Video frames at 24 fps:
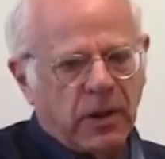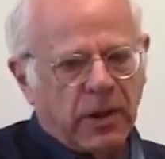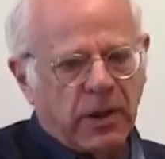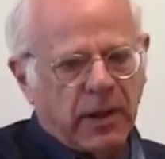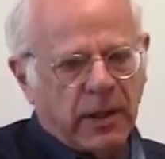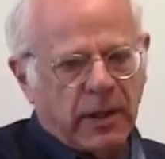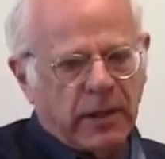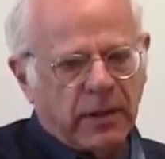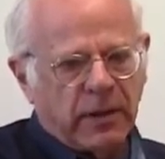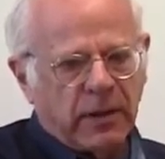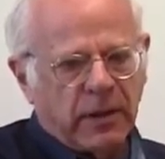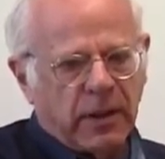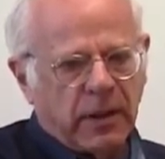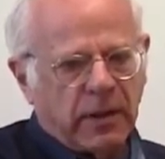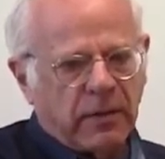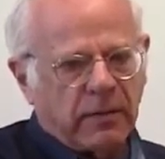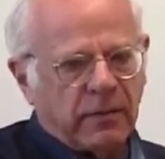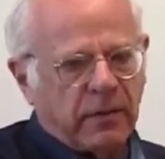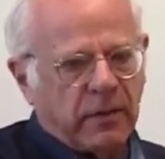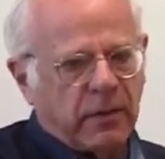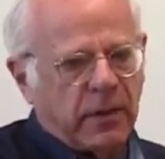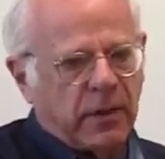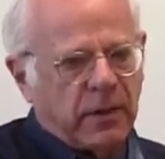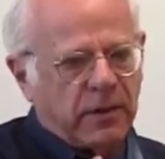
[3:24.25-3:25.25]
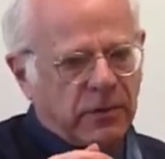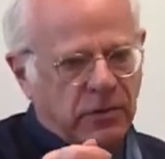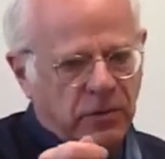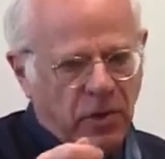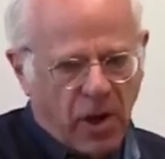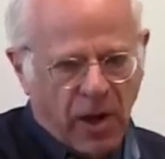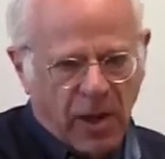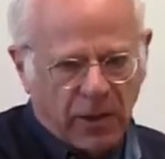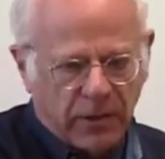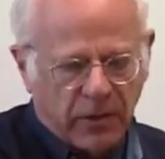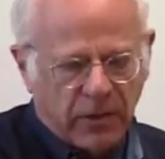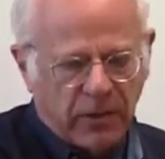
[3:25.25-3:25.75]
a, a
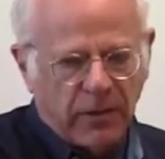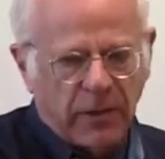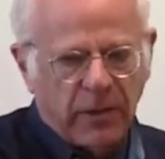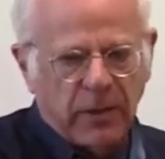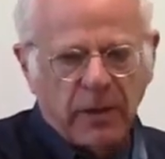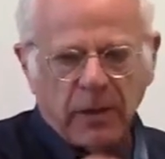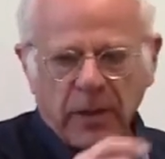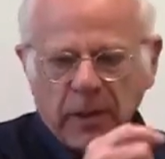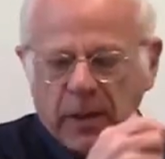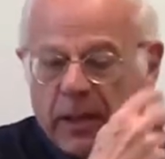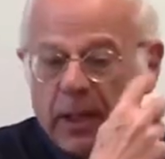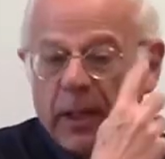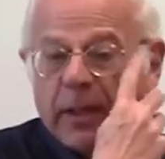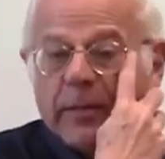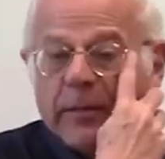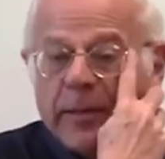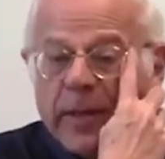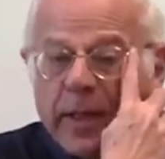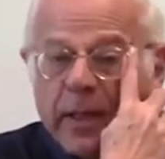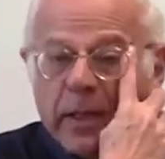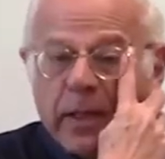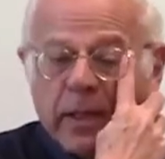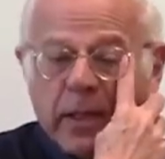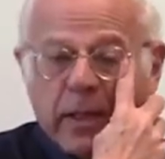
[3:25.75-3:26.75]
dollar um,